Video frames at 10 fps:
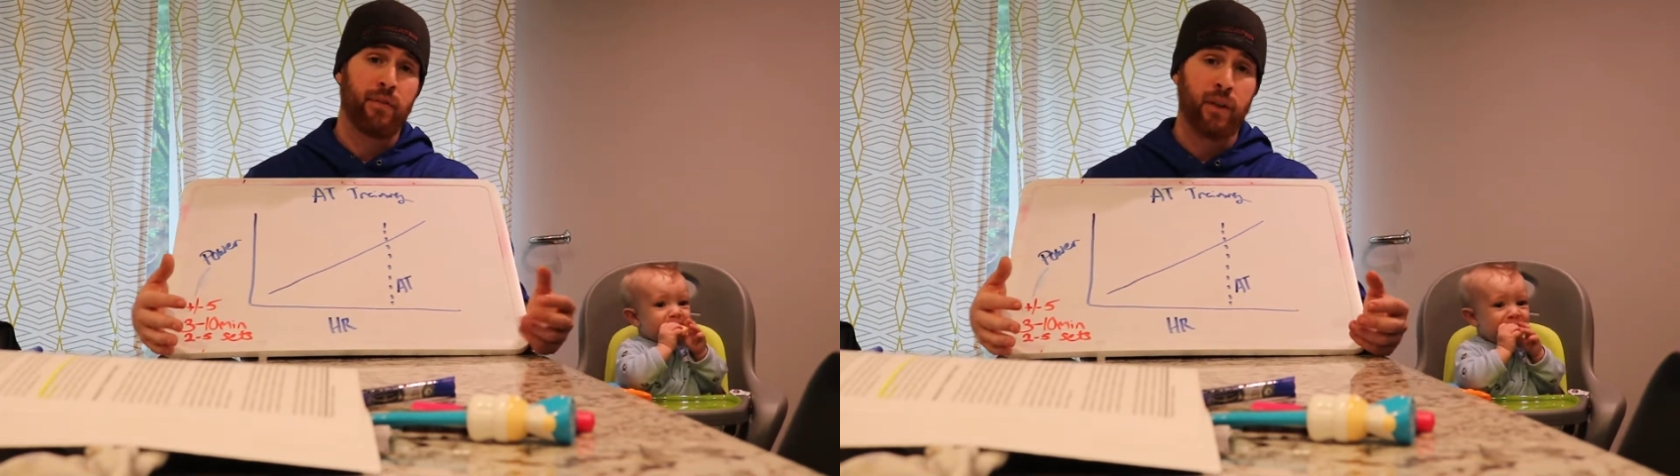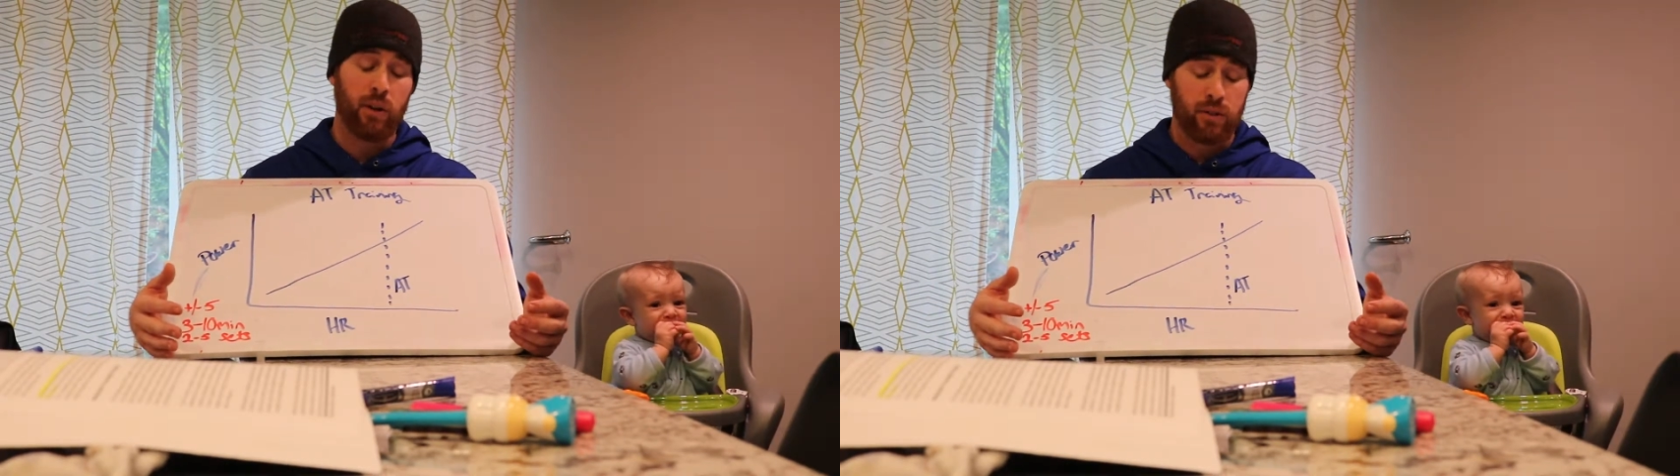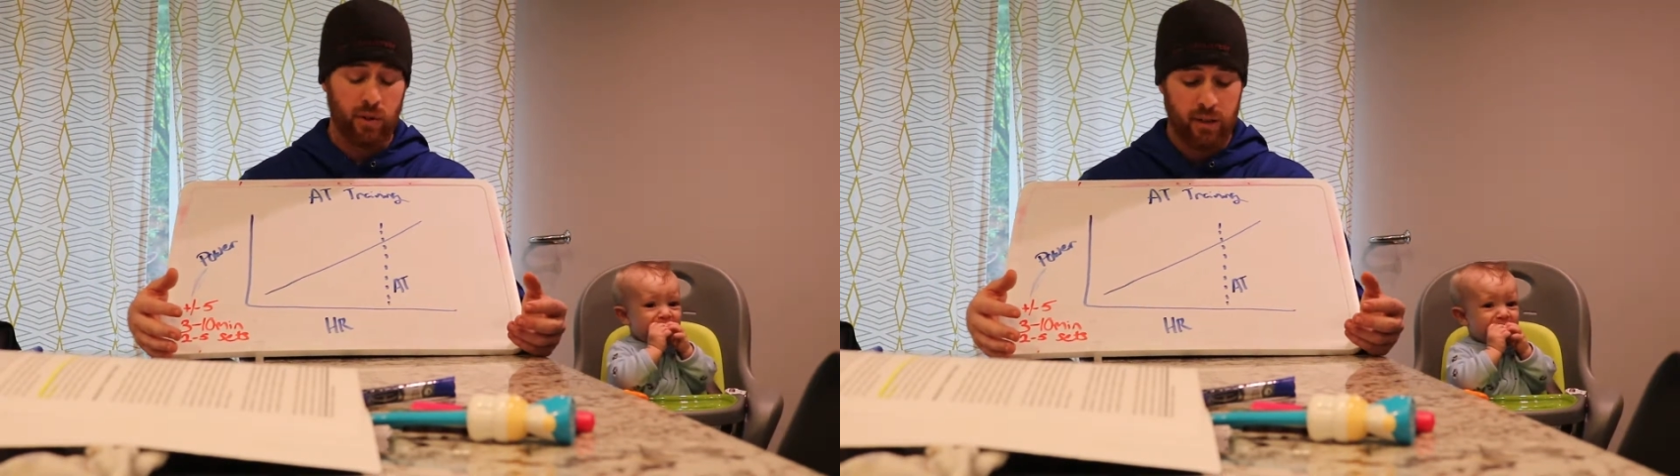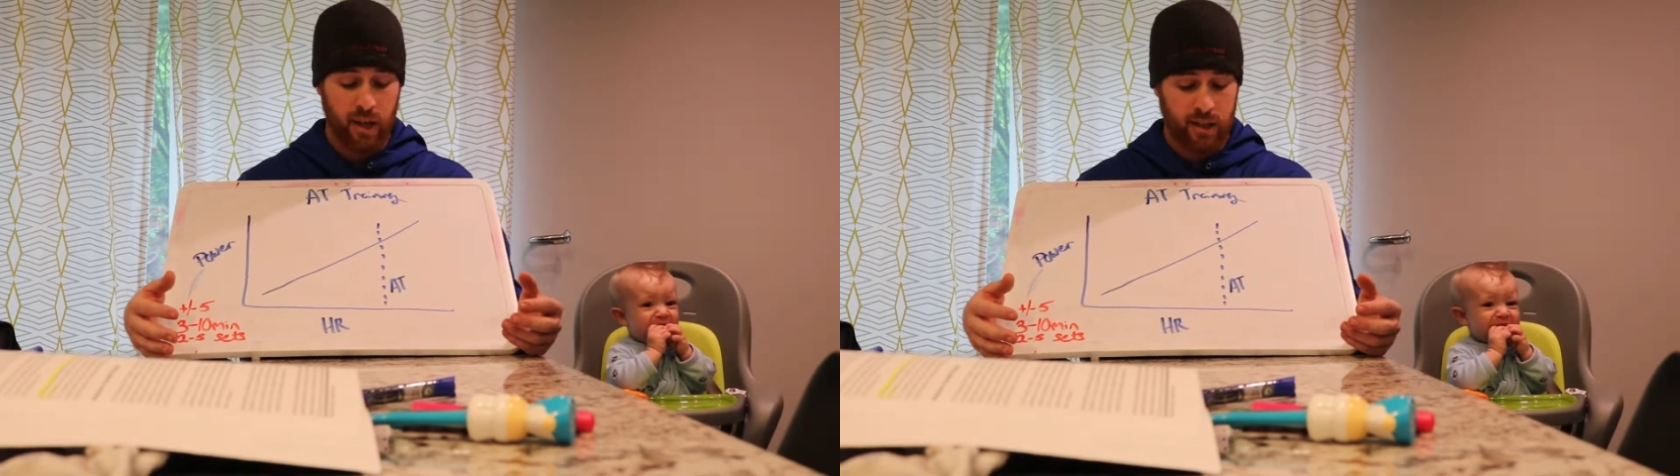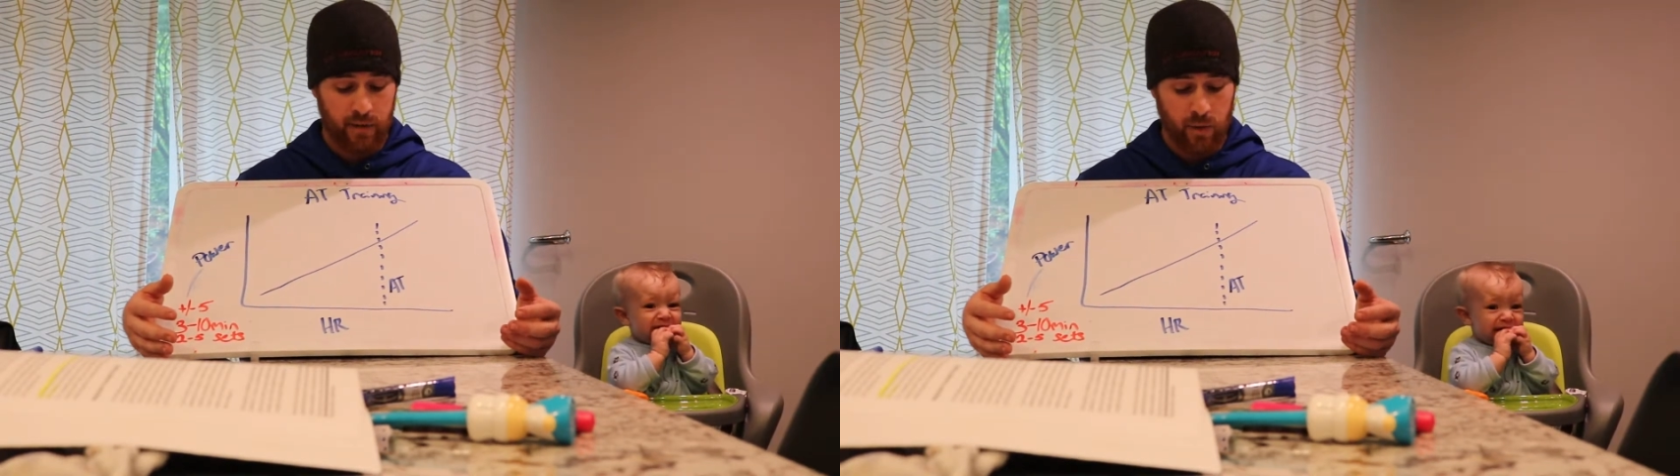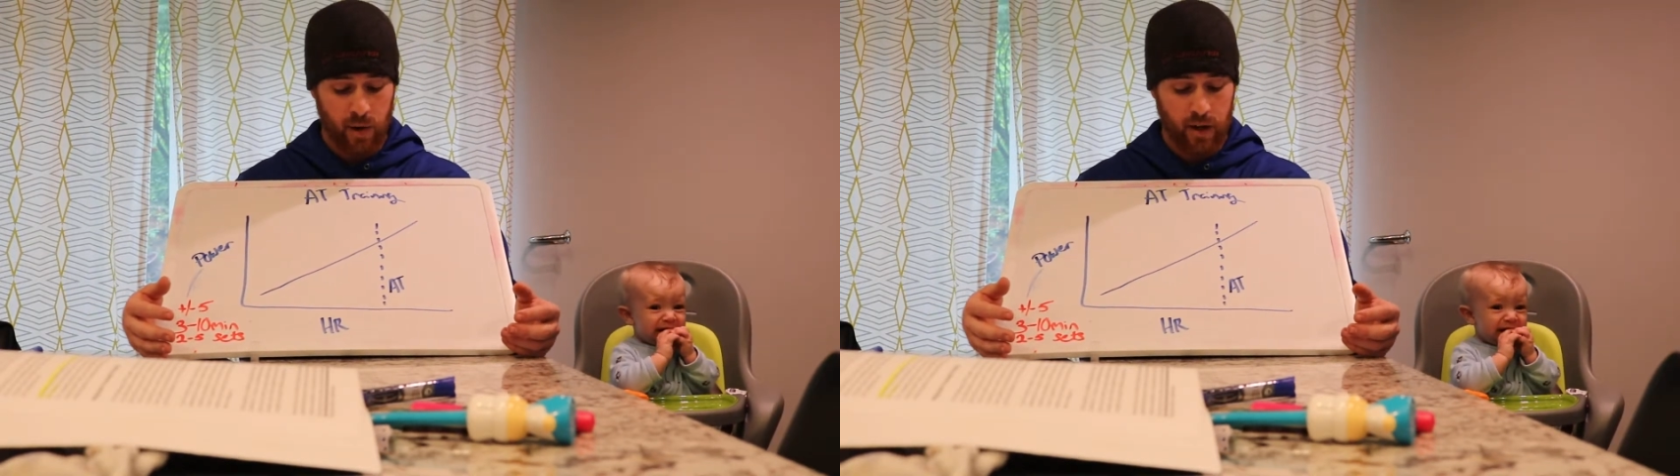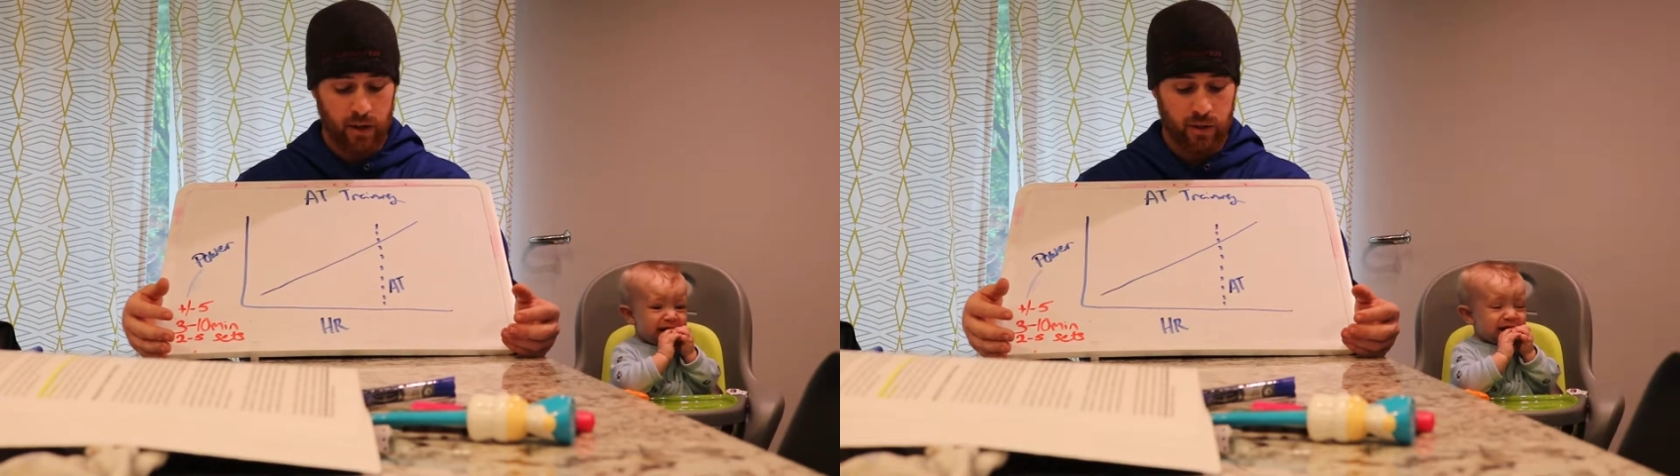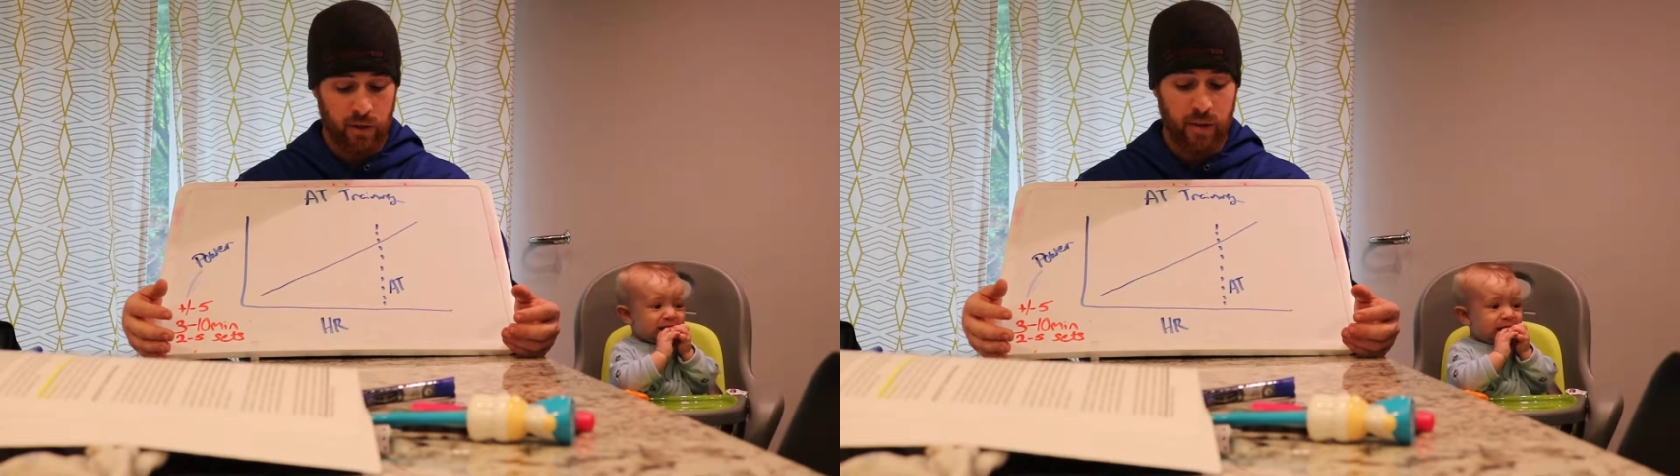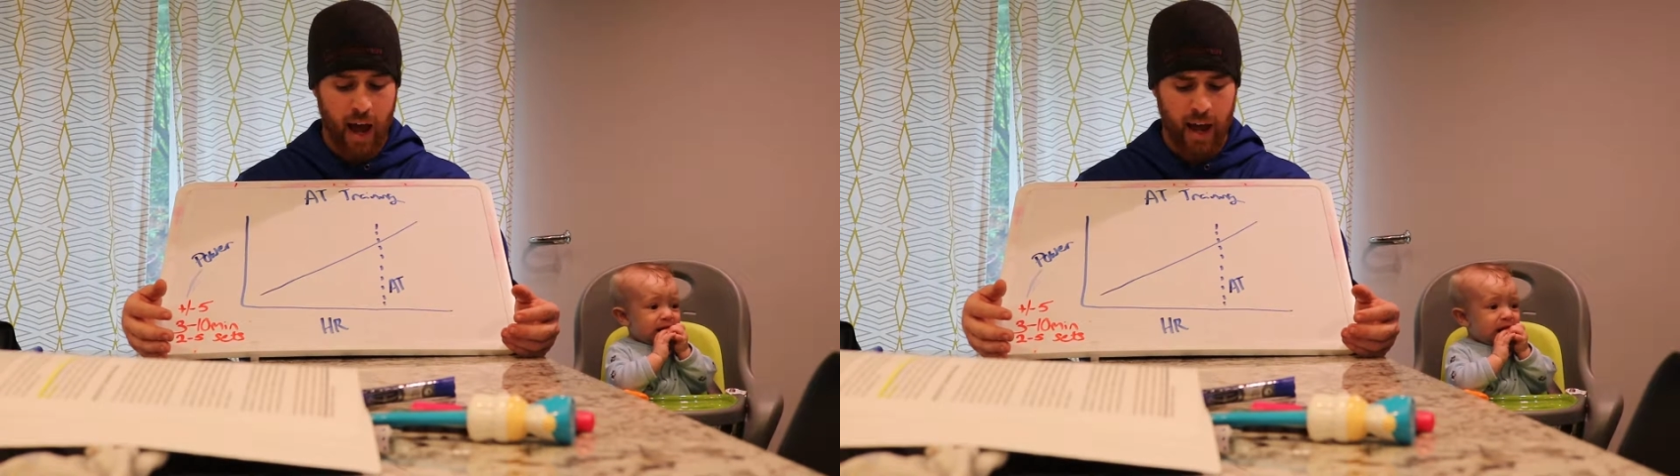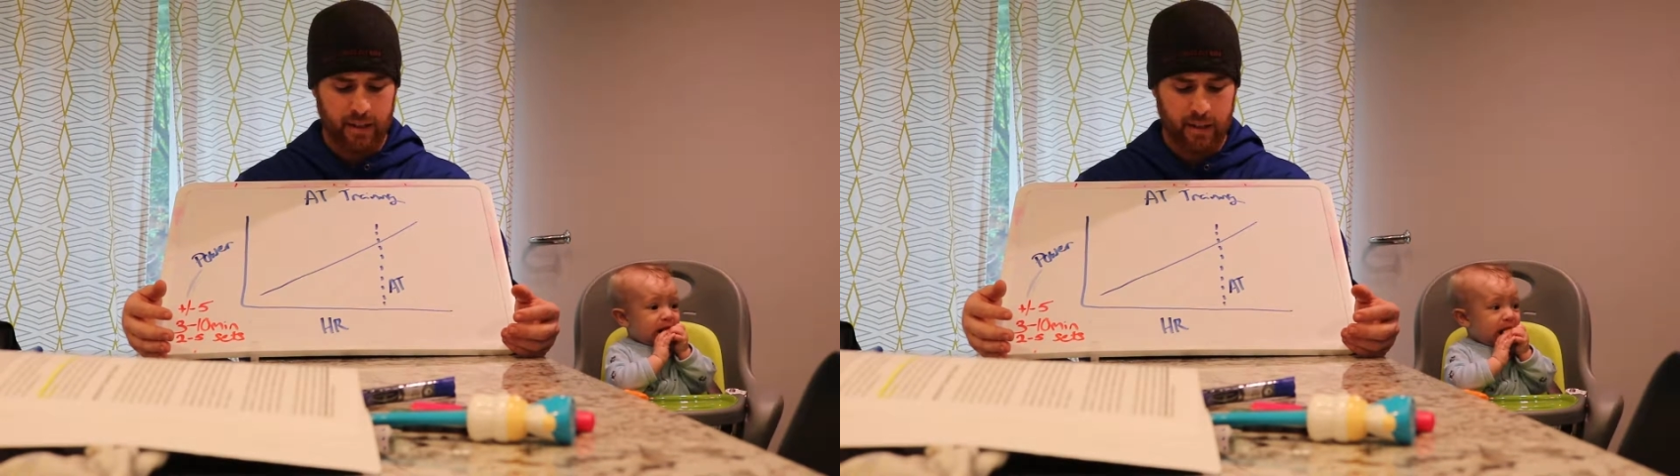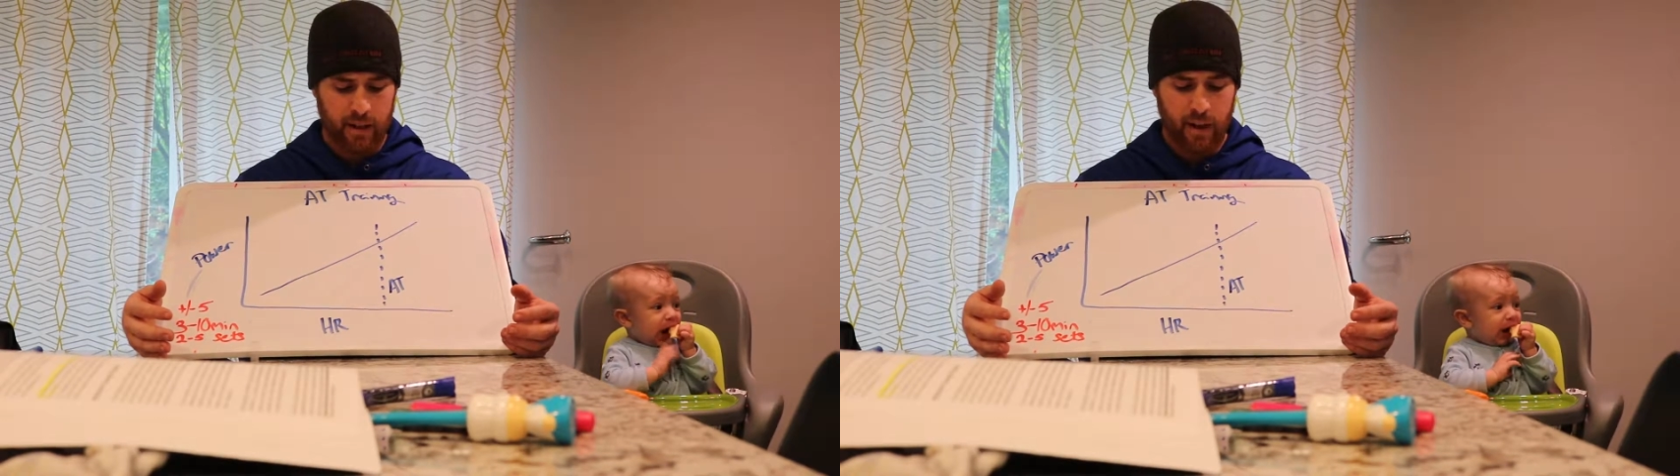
VO2 test if you wanted to do that.